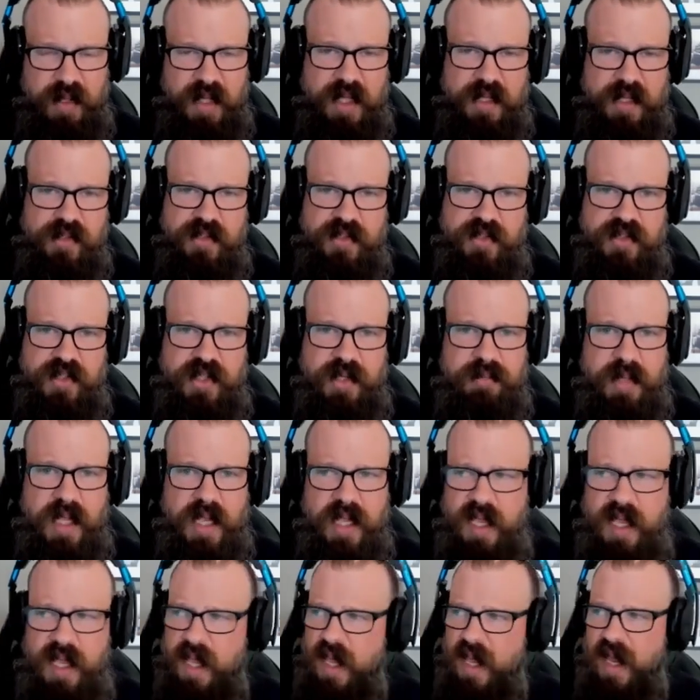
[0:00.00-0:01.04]
relationship,
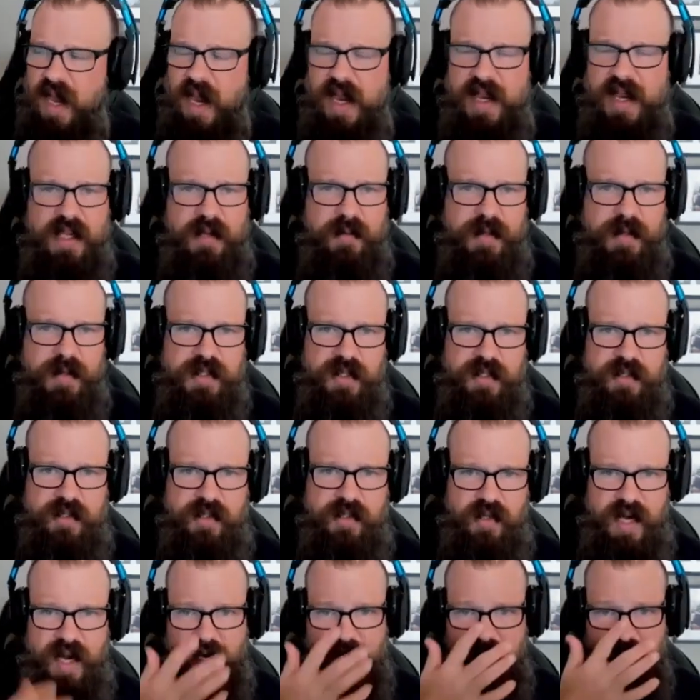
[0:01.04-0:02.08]
I think we should
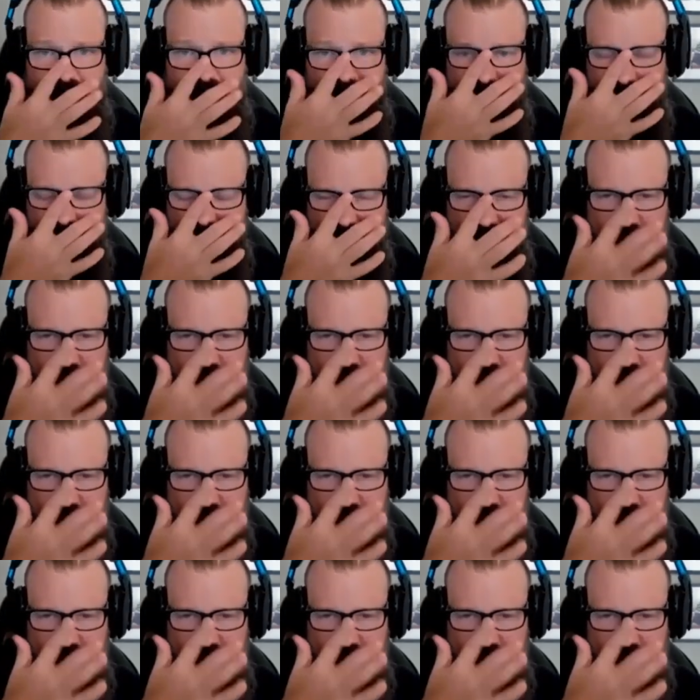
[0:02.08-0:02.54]
track,